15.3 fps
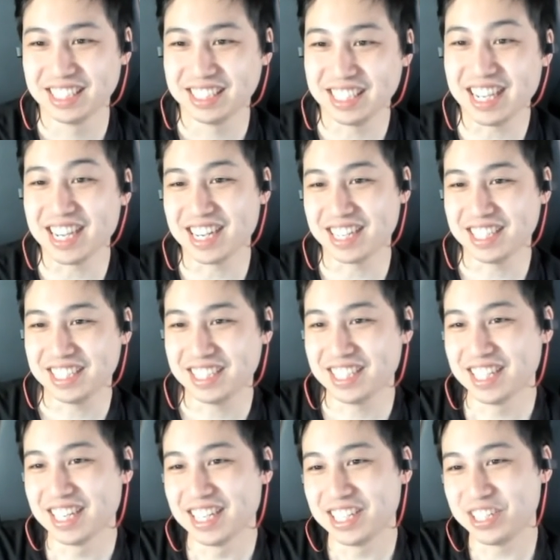Yeah,
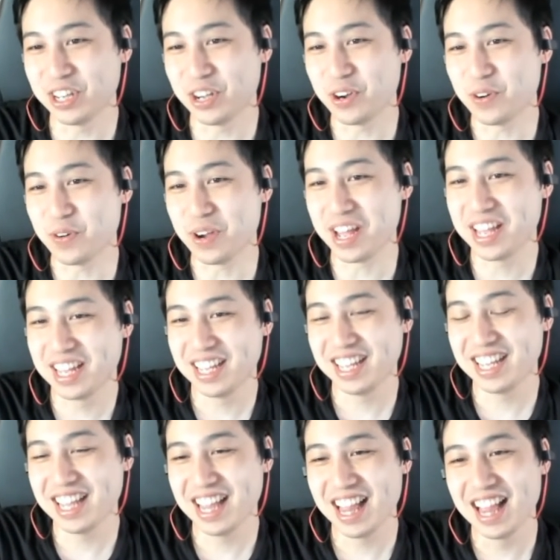so.
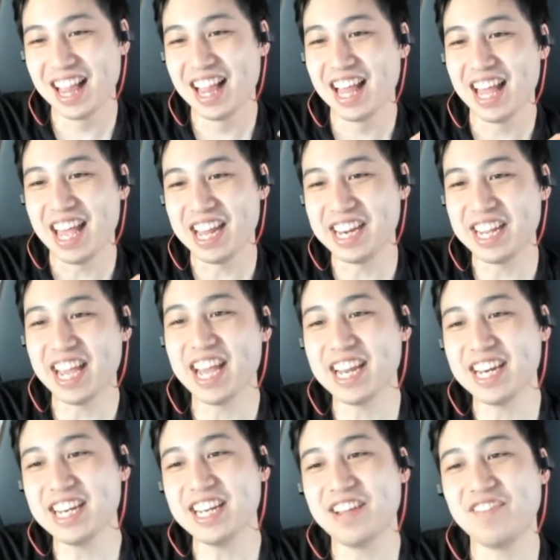In the
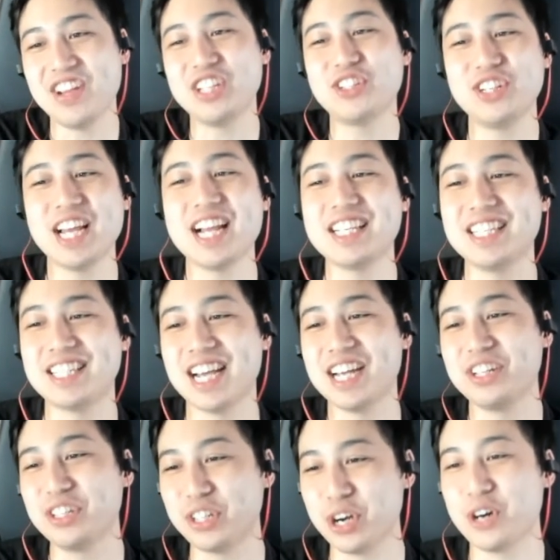end, eventually I
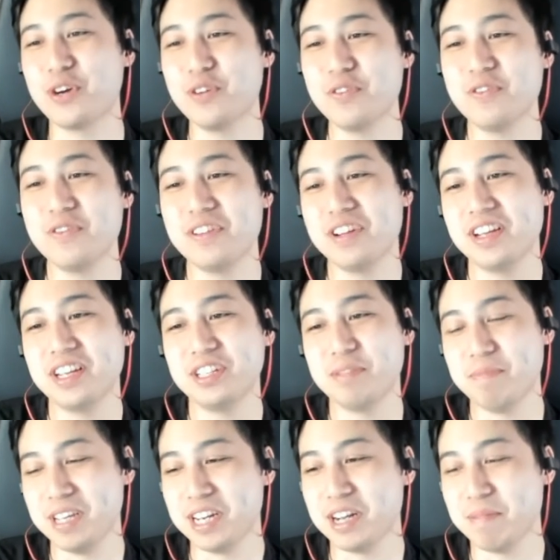decided to go to
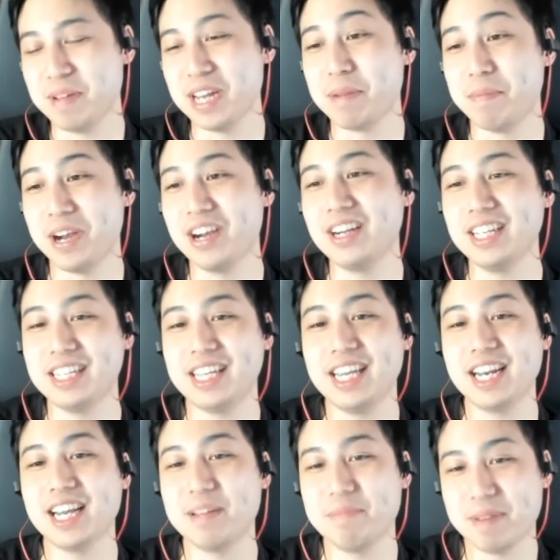meet up, and apparently
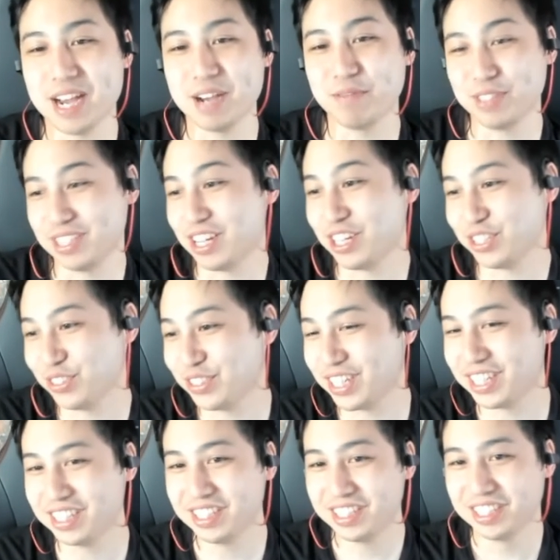Key Lime Pie was also
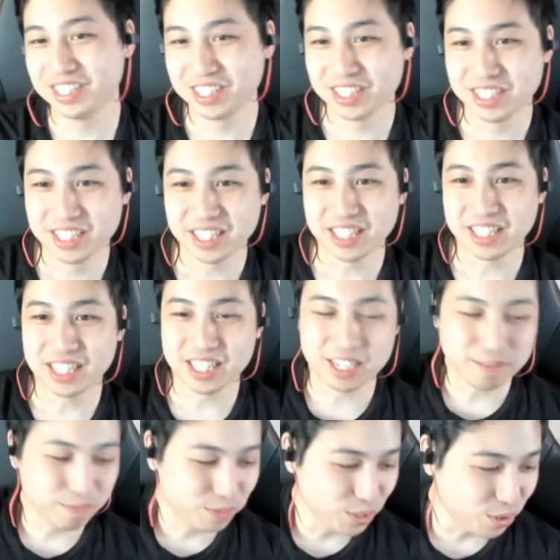there.
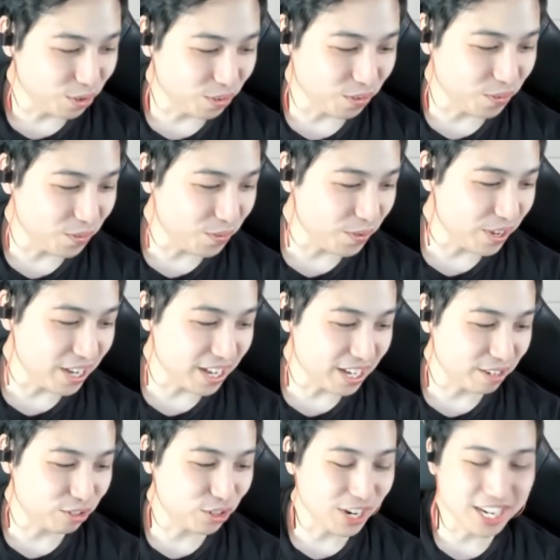Um, so I was
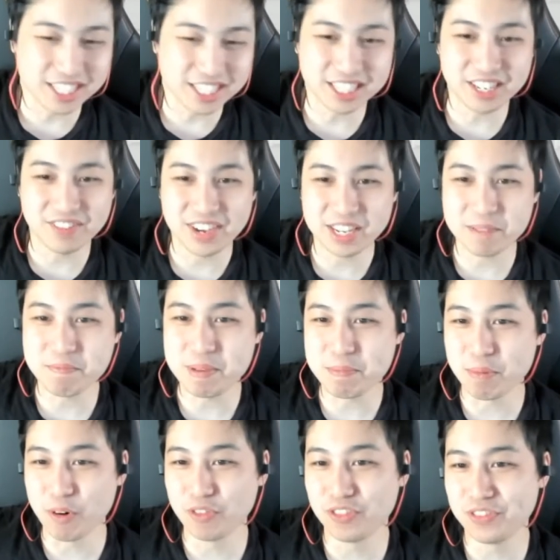trying to see if I can meet
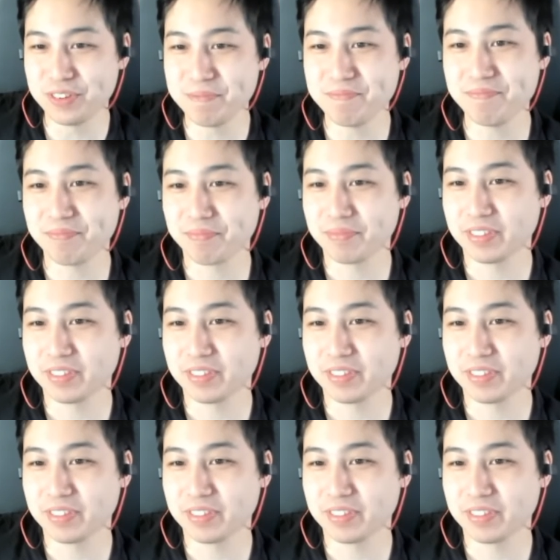both of them.